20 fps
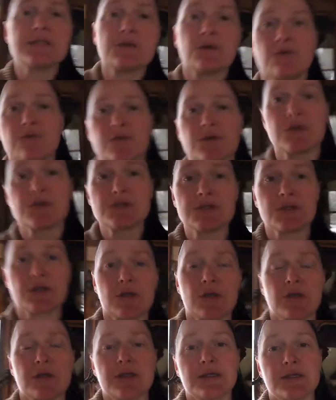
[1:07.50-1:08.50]
so
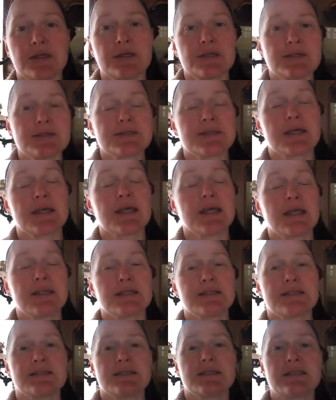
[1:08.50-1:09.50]
versatile is
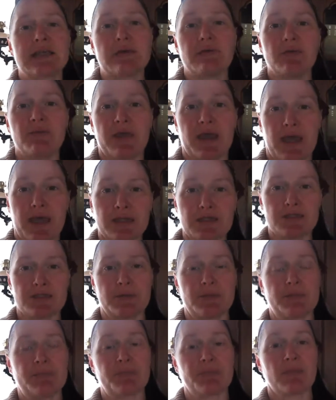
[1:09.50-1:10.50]
this is a double batch